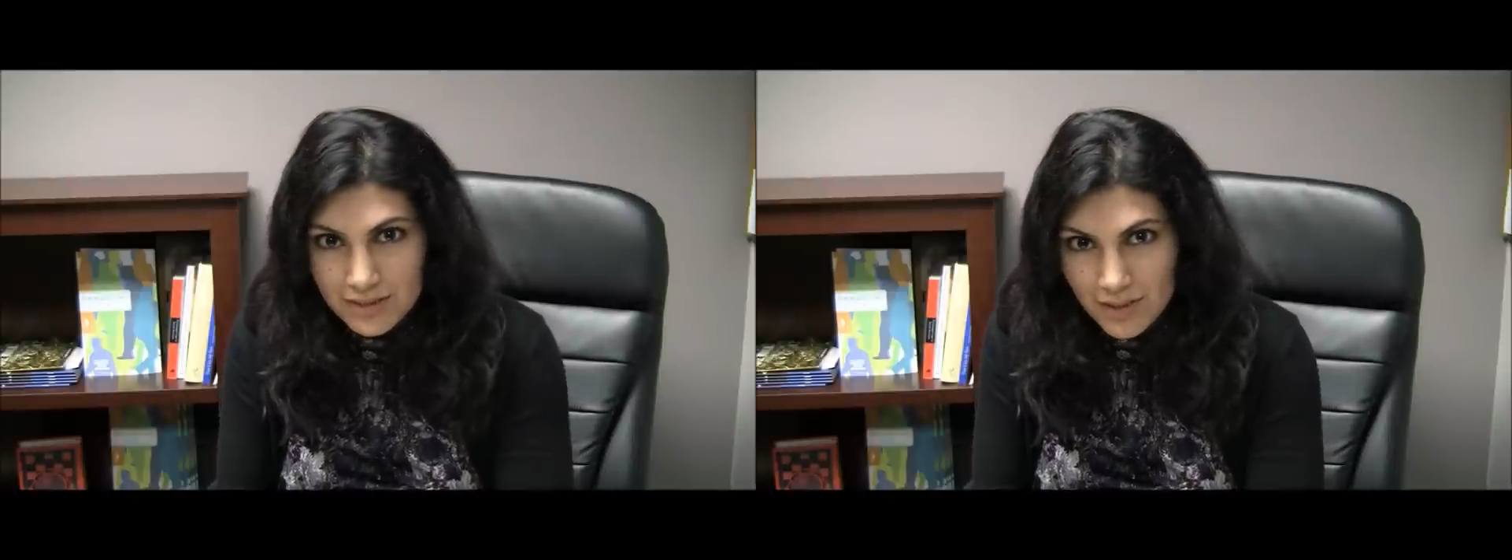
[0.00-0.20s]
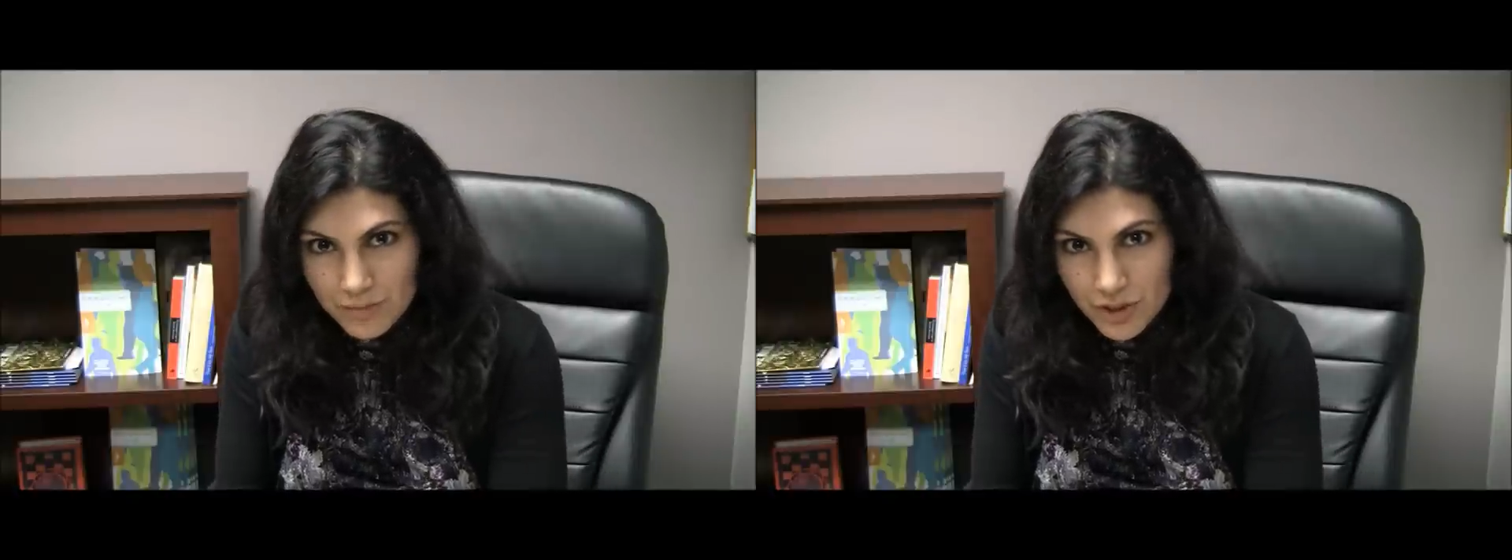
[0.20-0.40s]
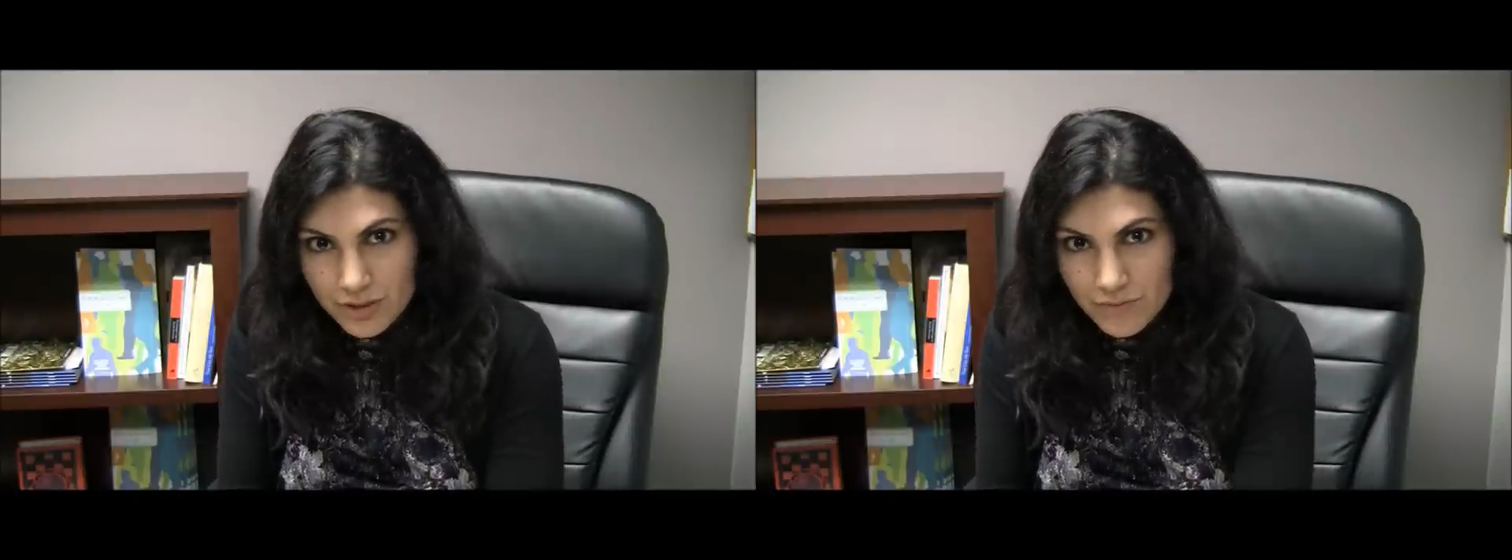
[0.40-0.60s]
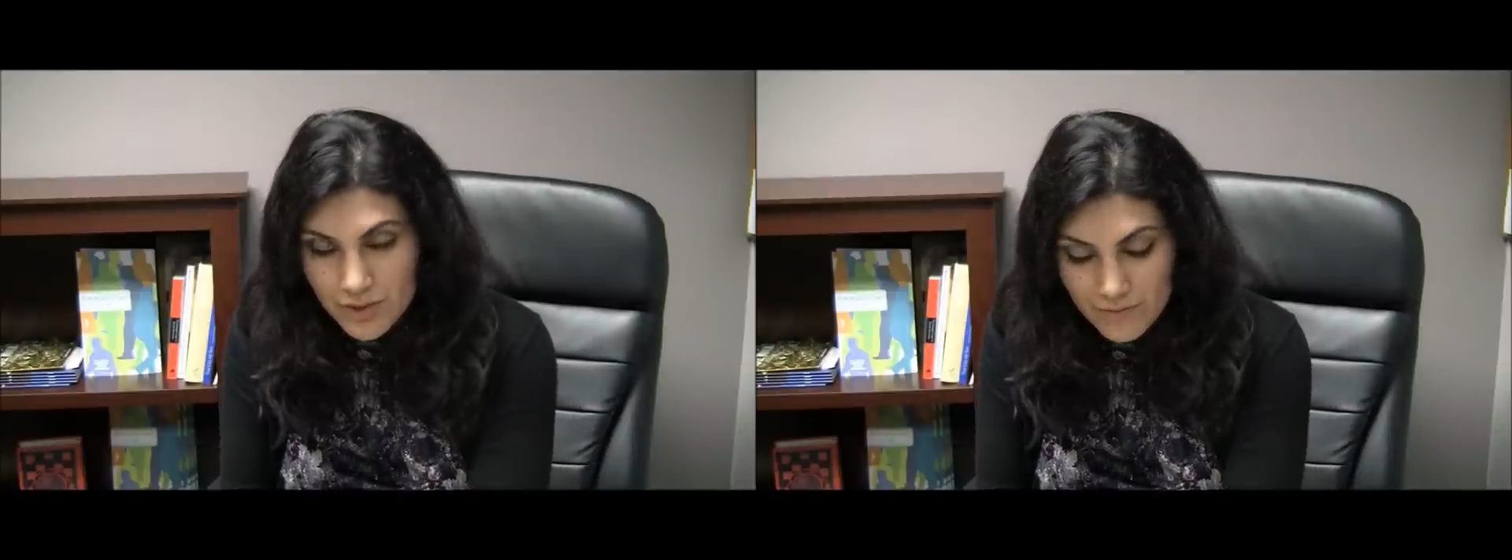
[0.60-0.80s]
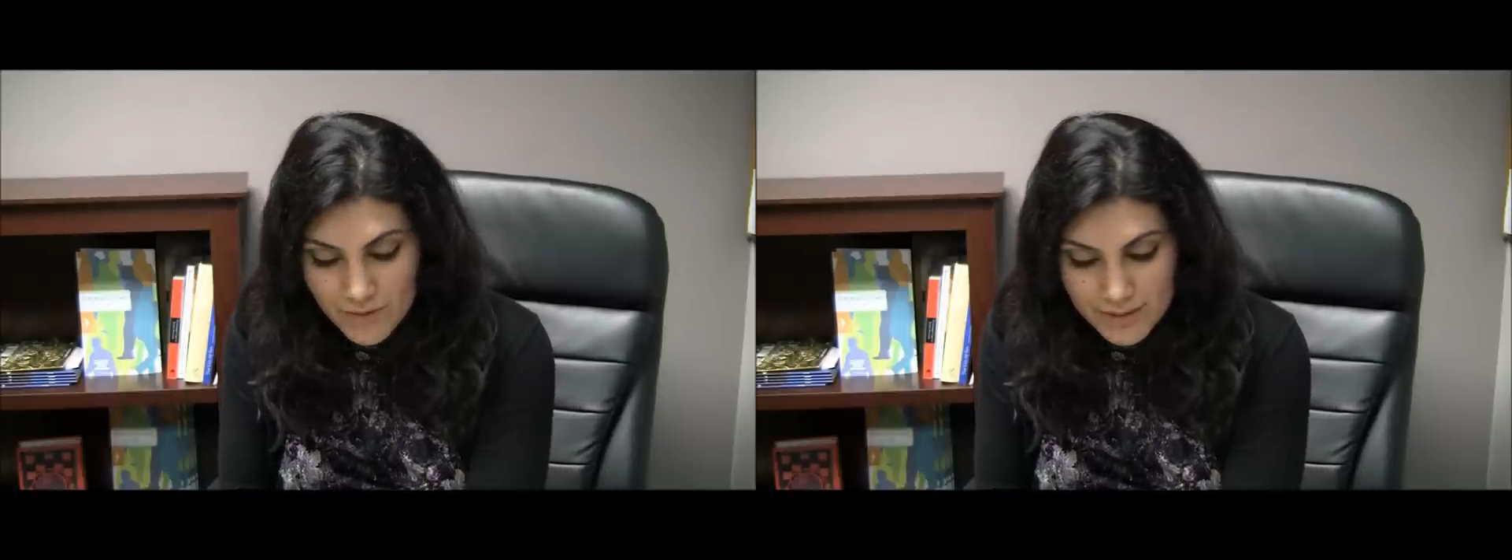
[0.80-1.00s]
subject of
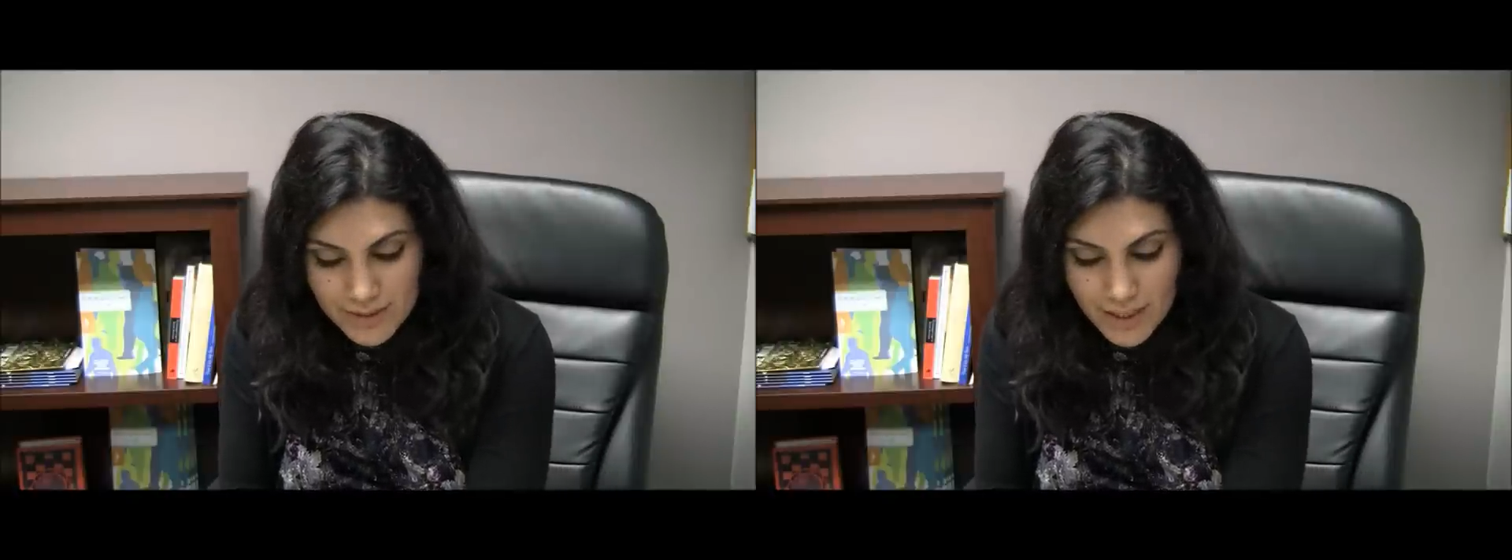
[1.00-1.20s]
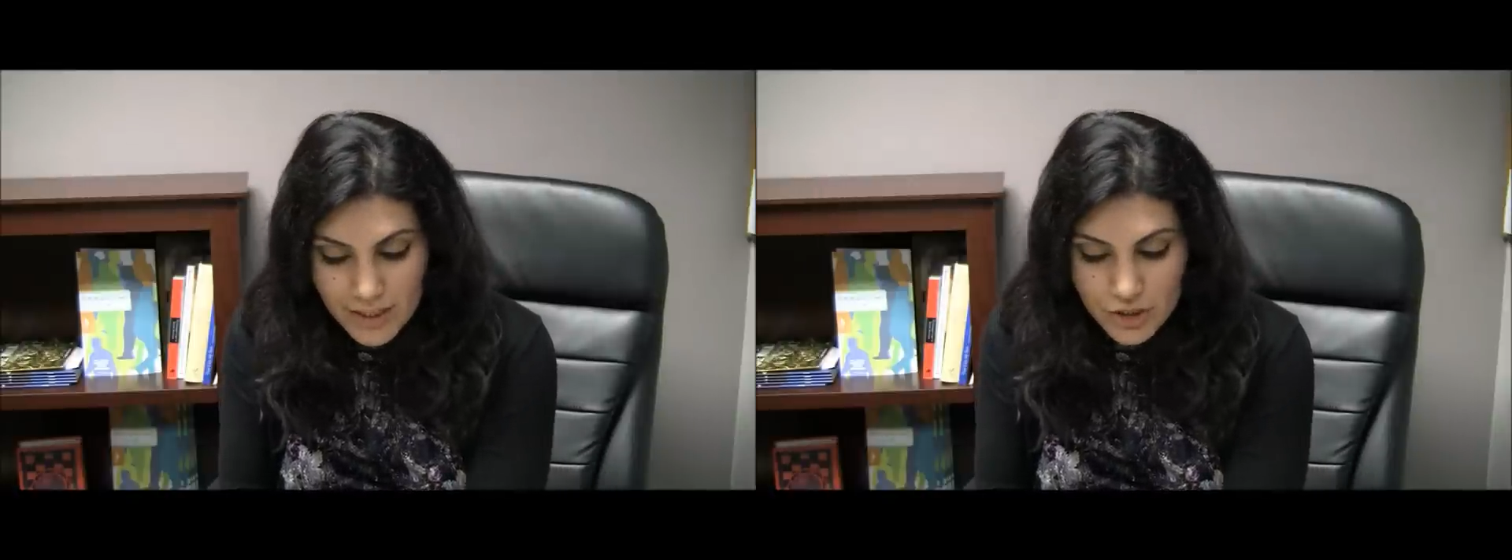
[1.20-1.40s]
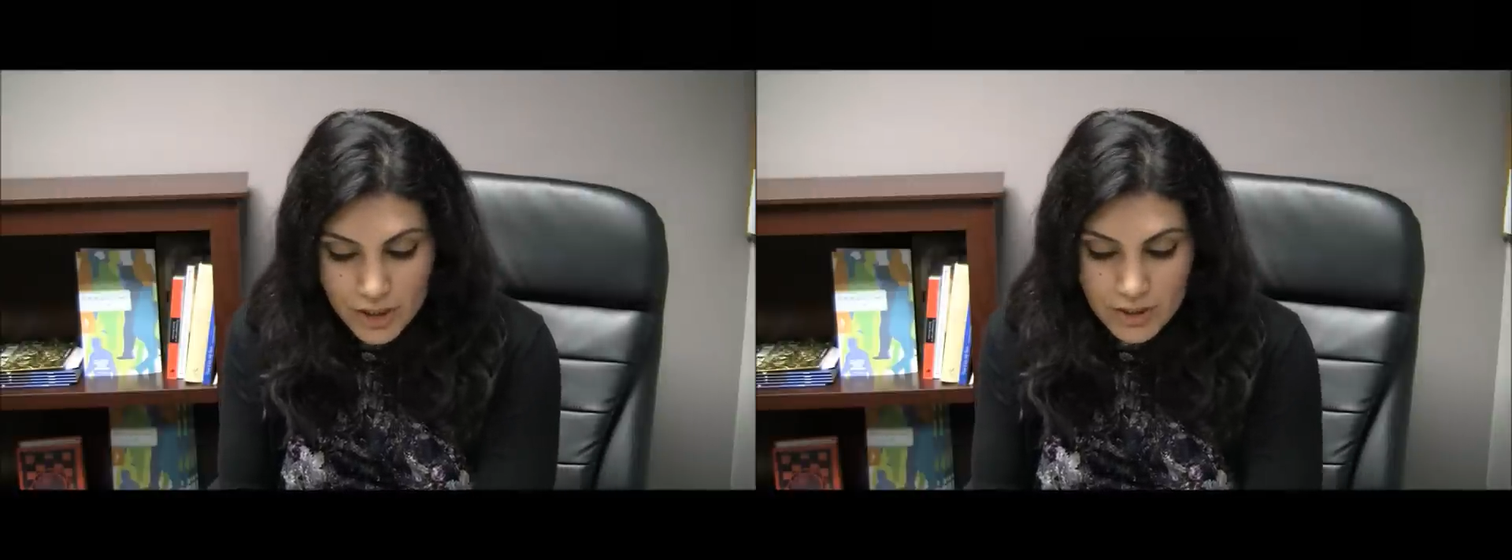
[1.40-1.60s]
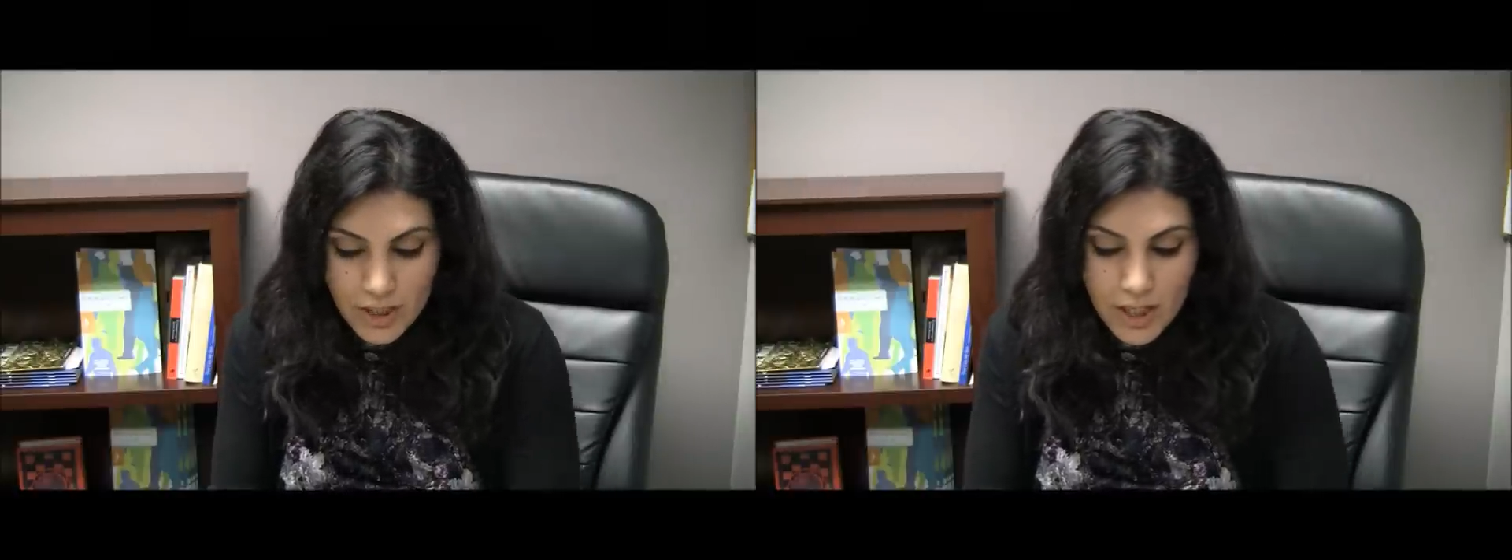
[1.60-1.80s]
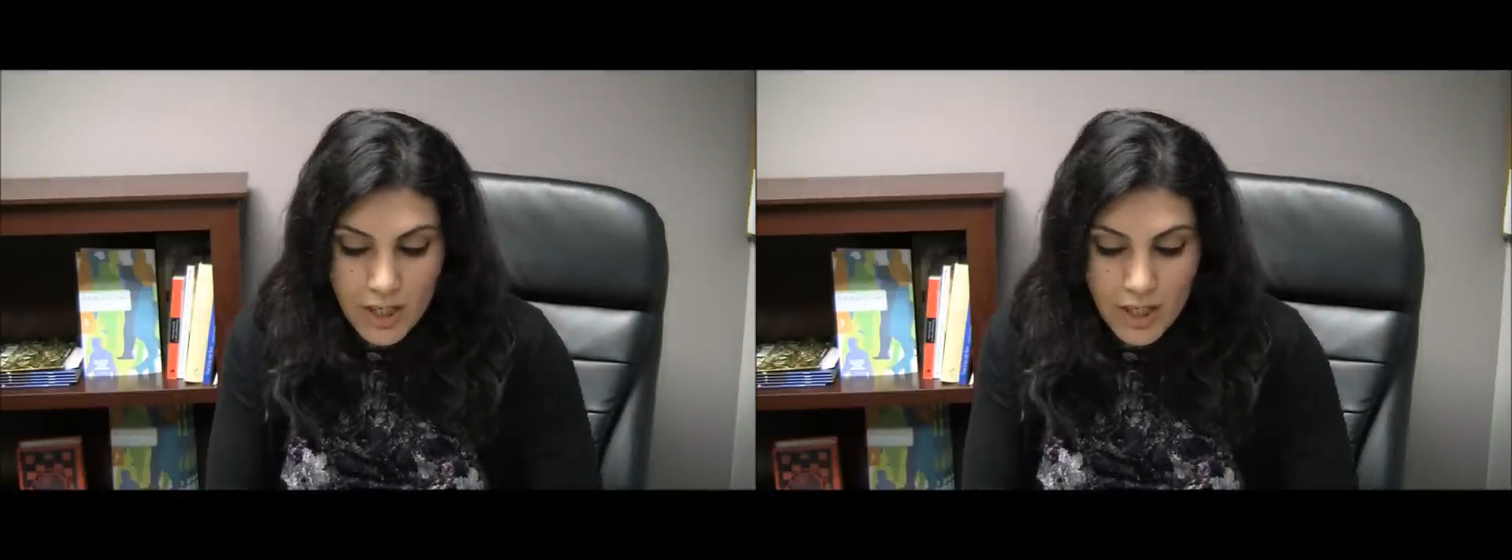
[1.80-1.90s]
the investigation,